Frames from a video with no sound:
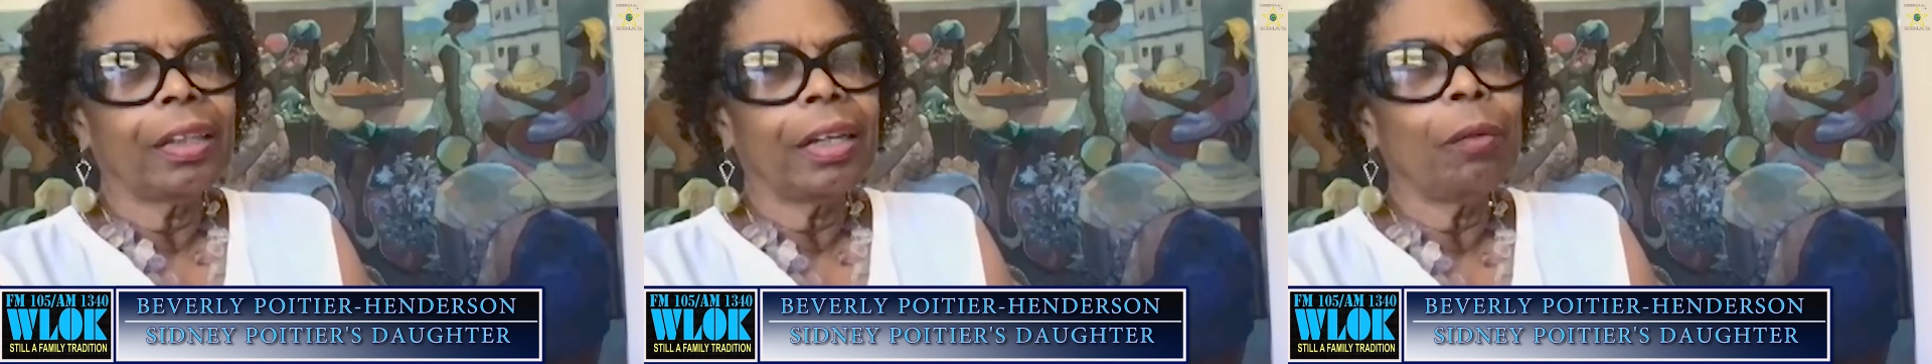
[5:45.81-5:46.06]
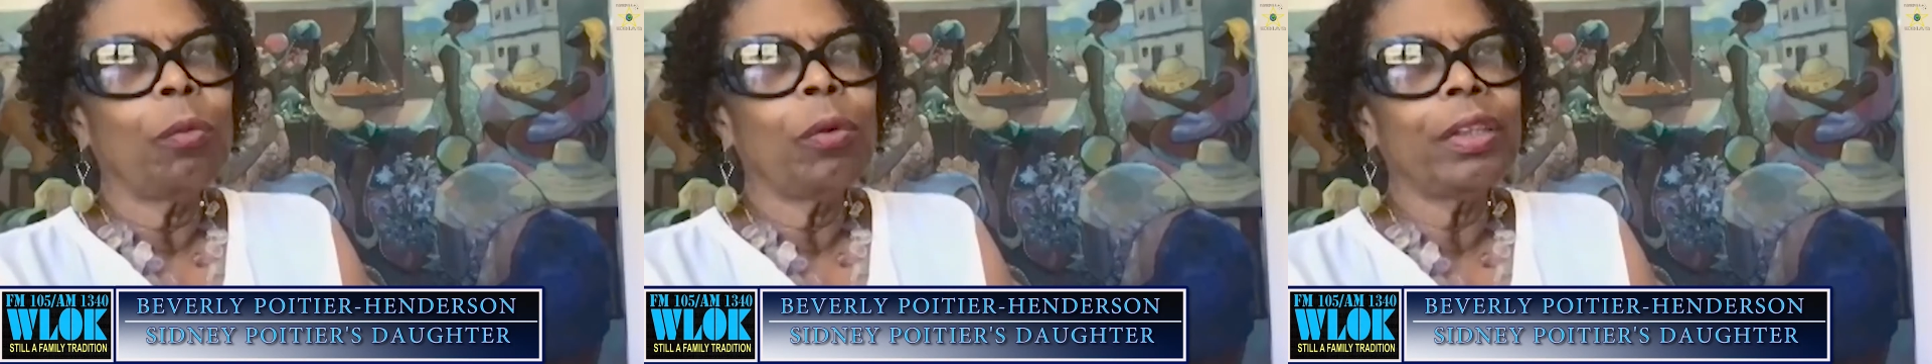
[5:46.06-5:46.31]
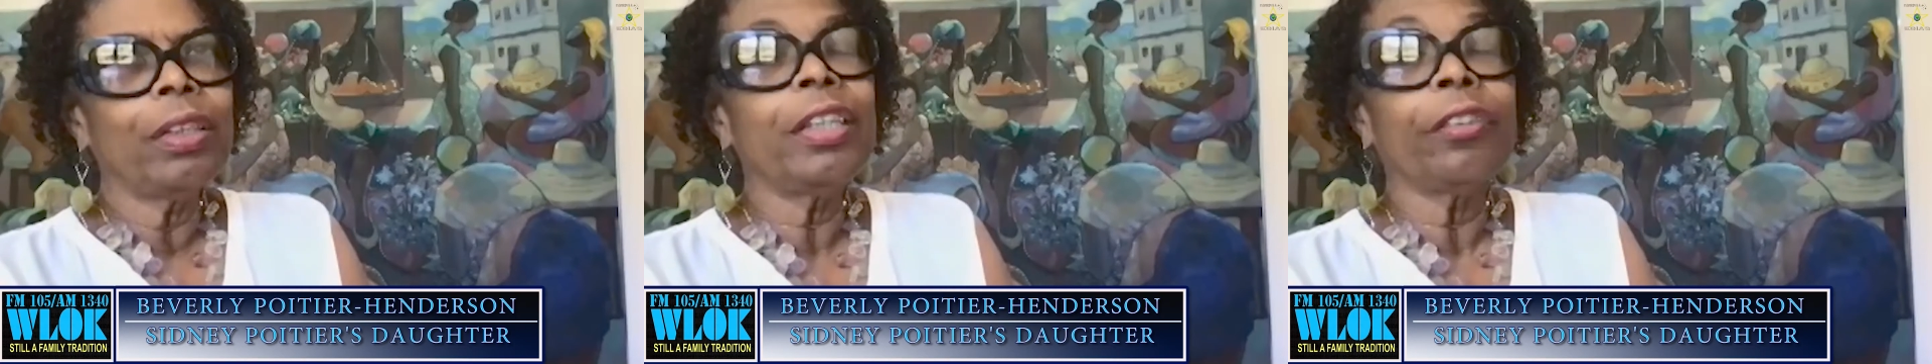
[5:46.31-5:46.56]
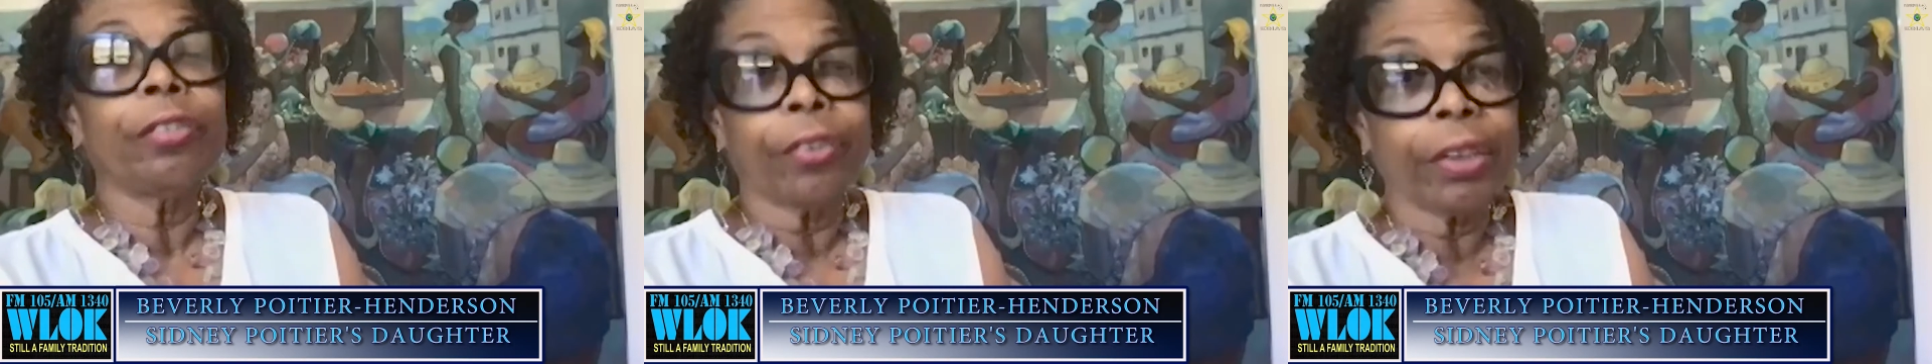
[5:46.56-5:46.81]
it was
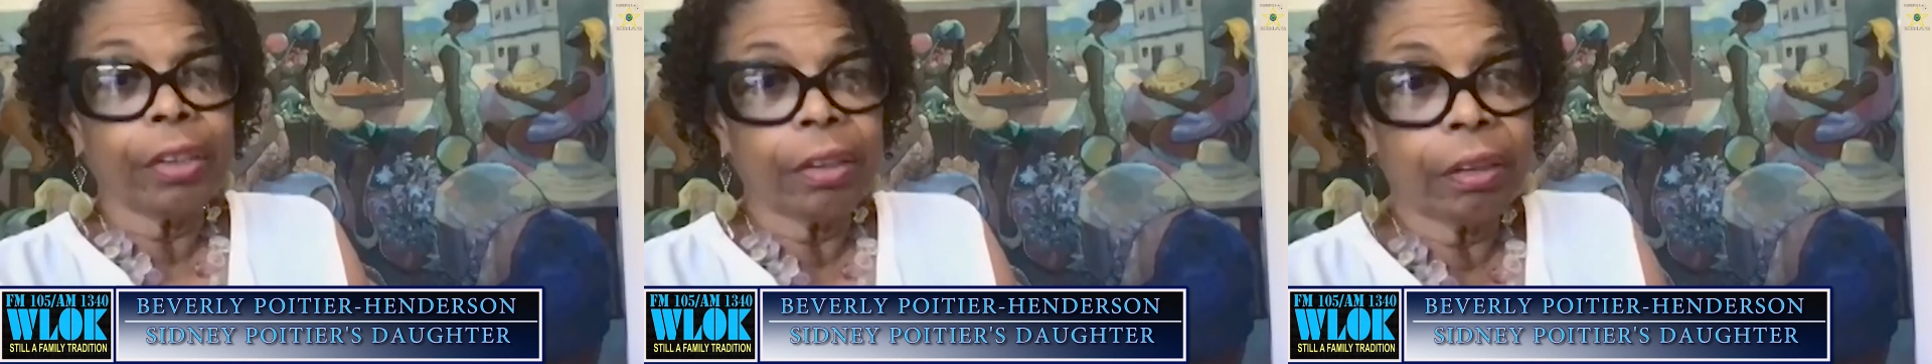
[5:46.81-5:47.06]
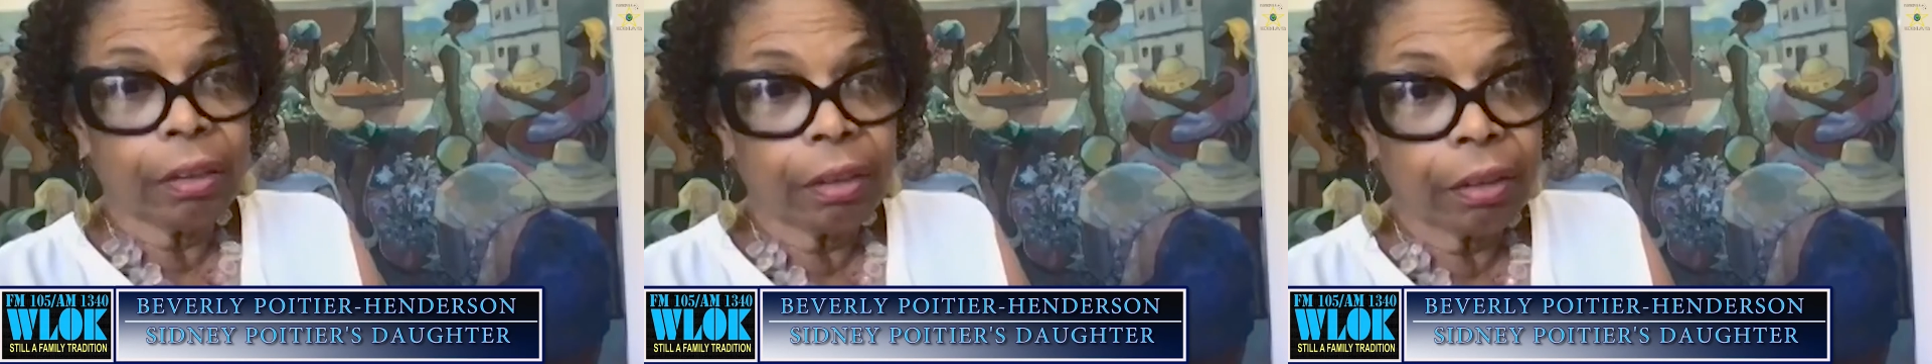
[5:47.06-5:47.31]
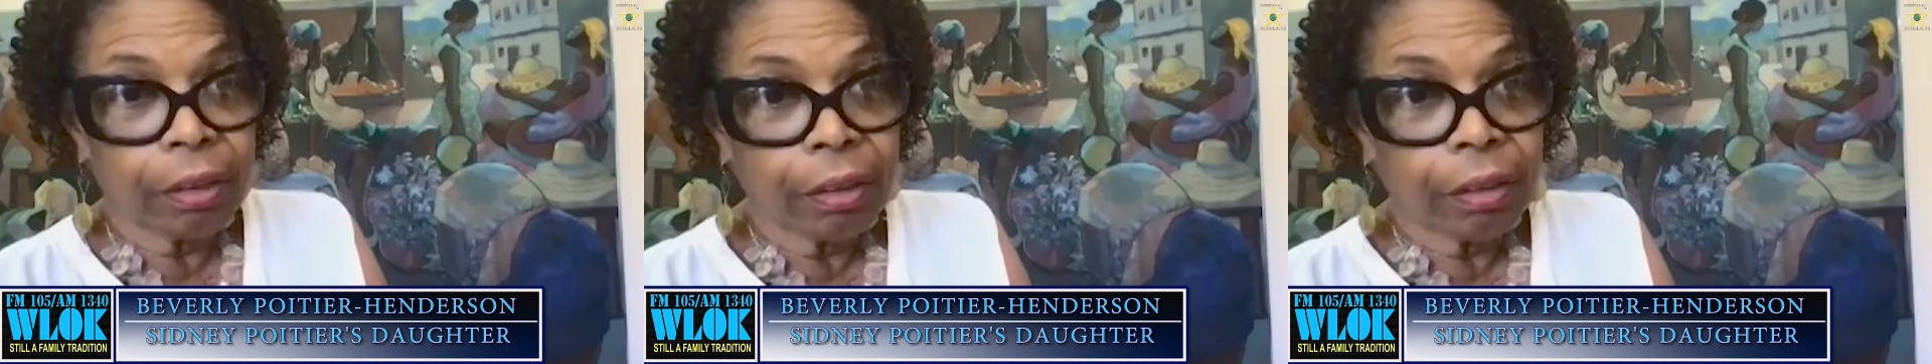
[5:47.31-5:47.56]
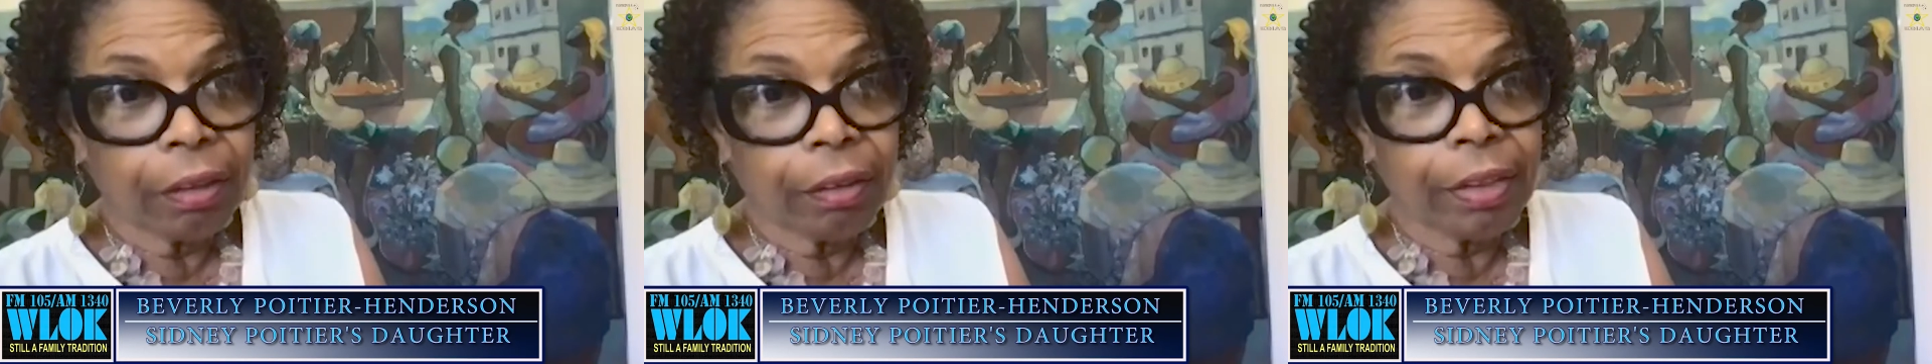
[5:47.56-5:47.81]
different
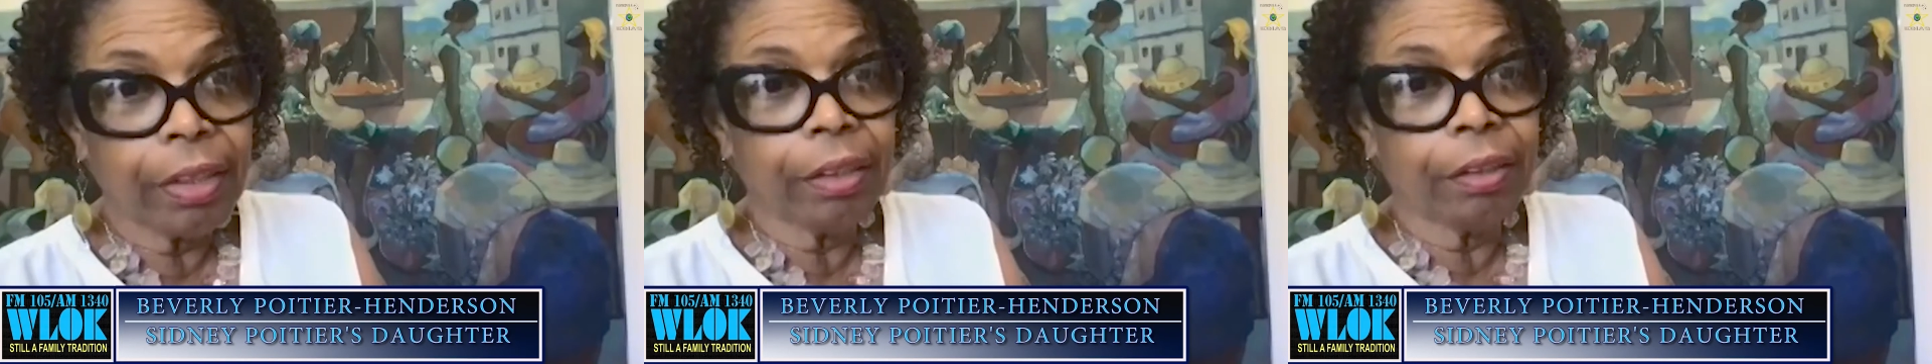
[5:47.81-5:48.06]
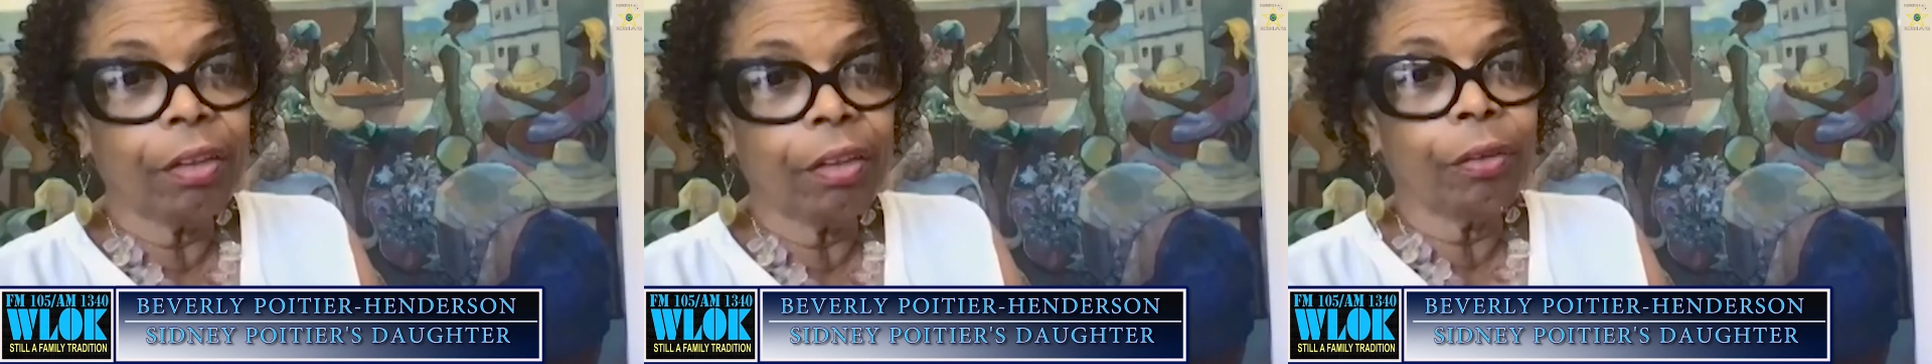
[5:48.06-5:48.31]
than